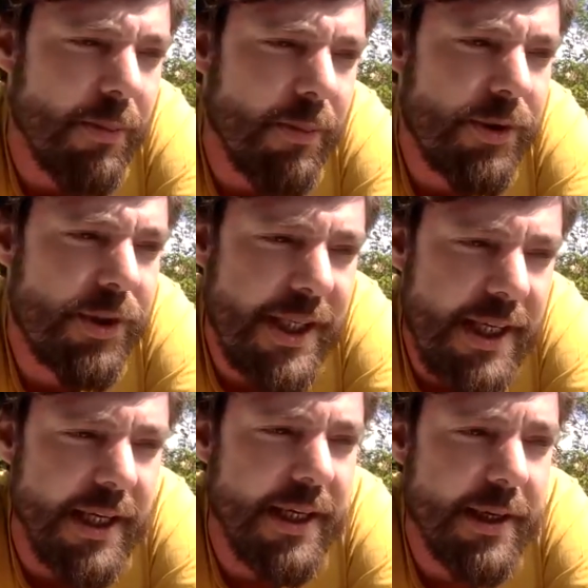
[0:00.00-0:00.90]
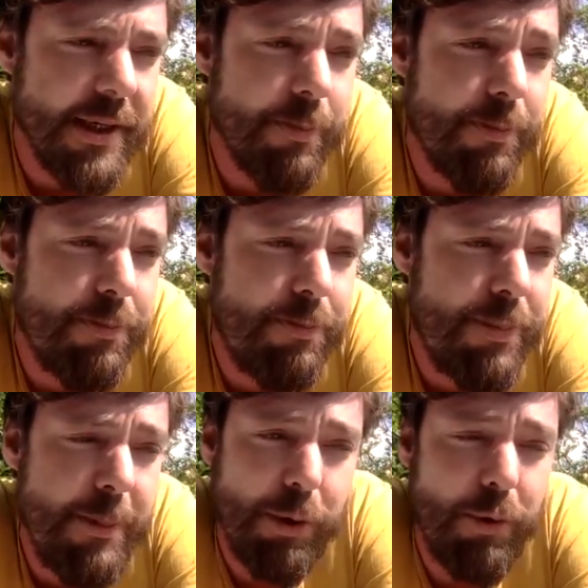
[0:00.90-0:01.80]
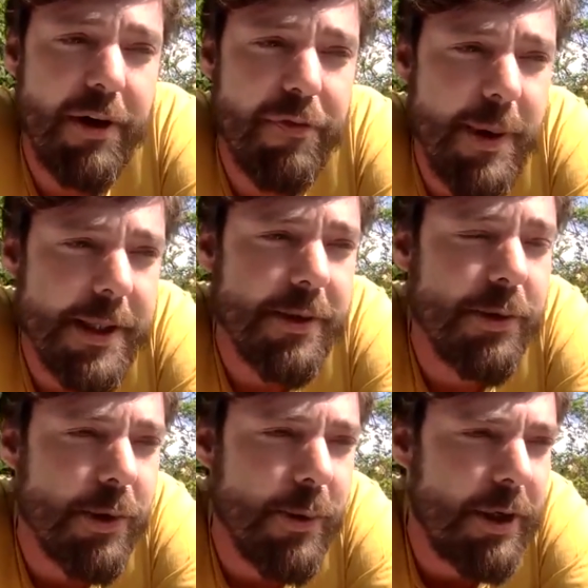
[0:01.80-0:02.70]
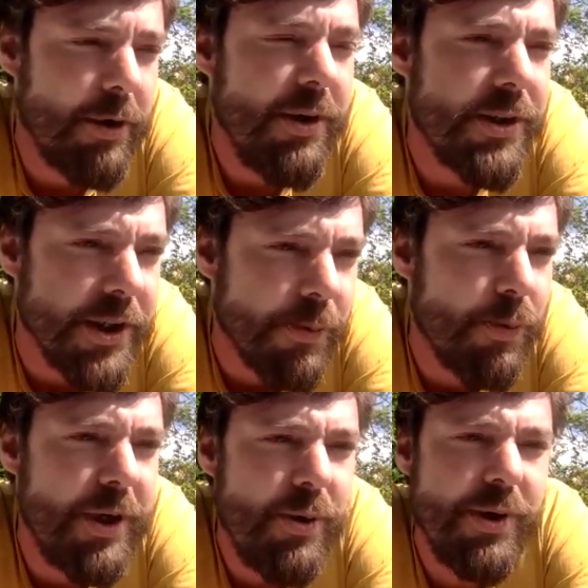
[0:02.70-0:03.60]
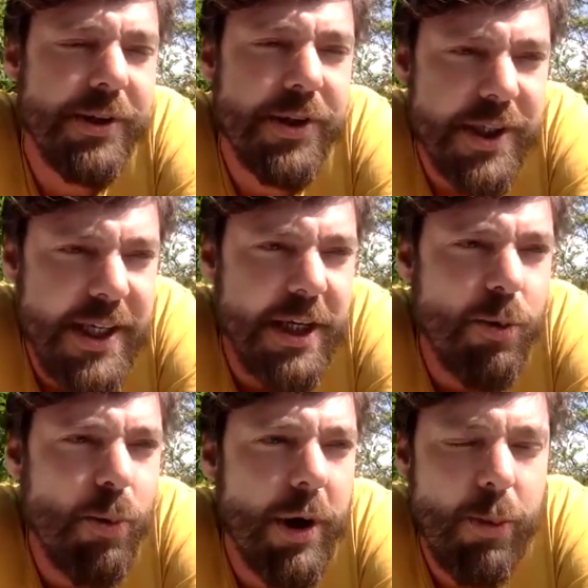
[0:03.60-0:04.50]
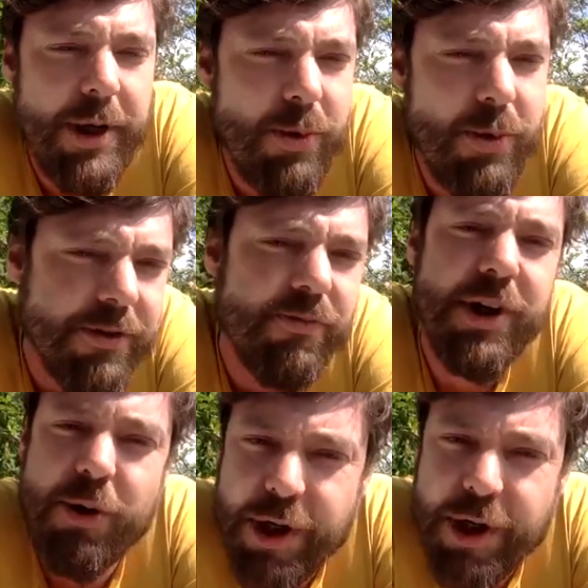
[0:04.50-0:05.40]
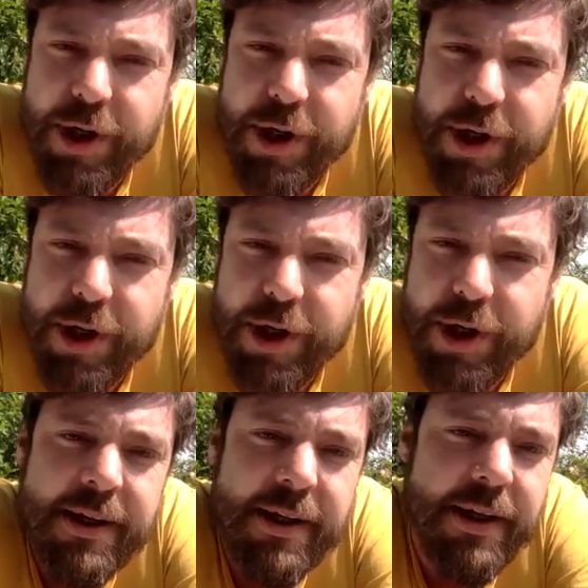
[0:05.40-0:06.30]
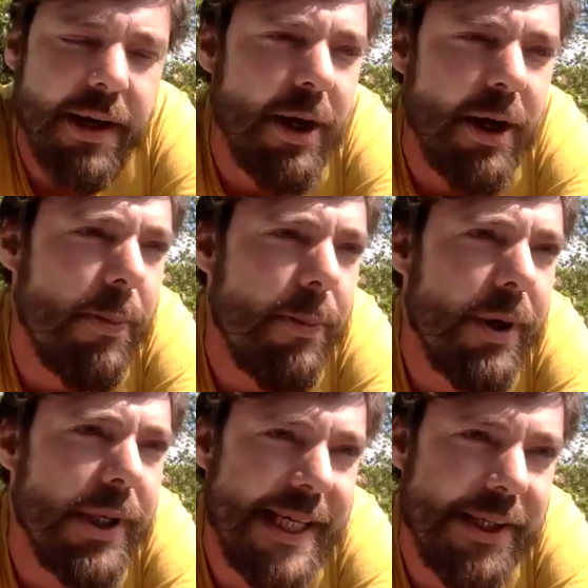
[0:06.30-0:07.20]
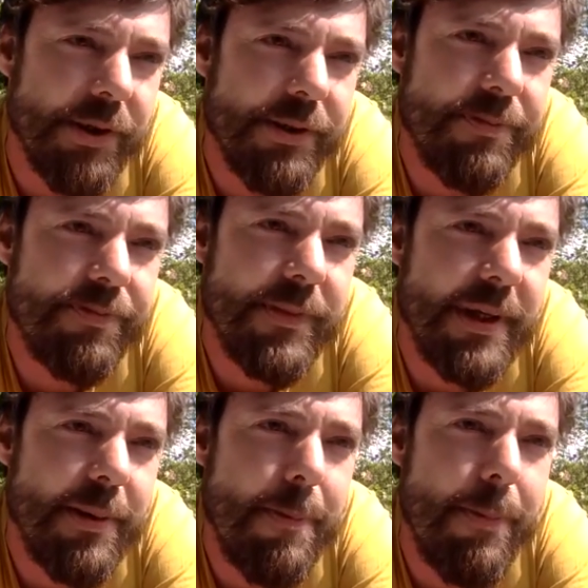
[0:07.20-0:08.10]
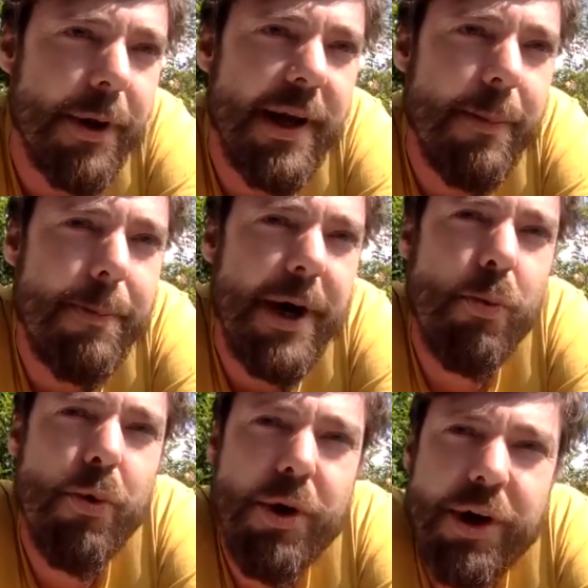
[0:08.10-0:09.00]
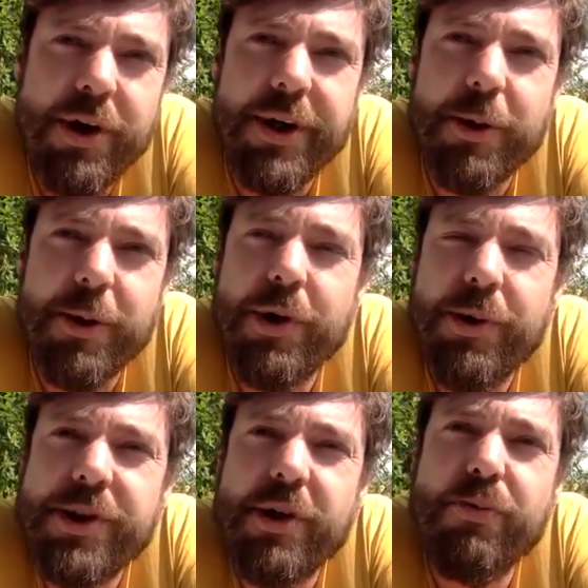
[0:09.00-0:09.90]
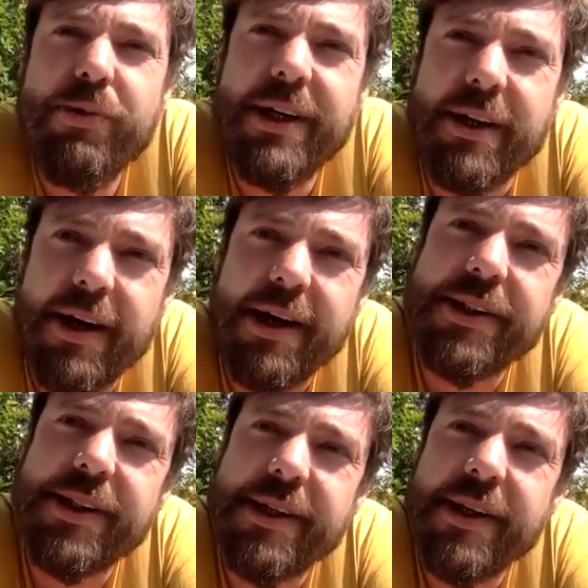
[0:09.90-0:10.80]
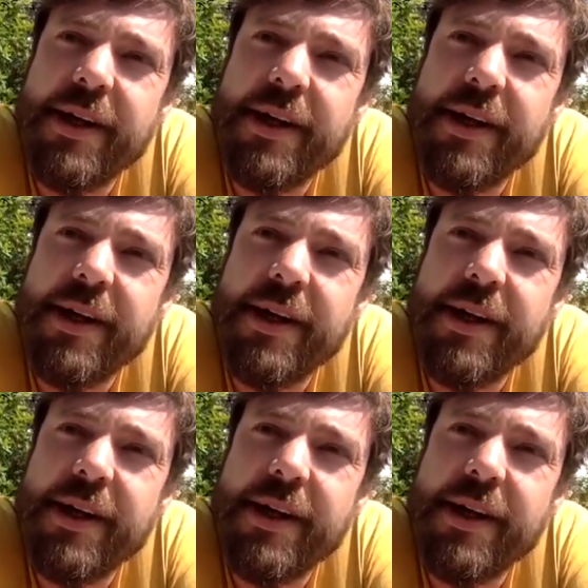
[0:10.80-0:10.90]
see, and the people who I have met also encouraged it, we could not see why we could not regreen a desert. But by working on it, we also realized that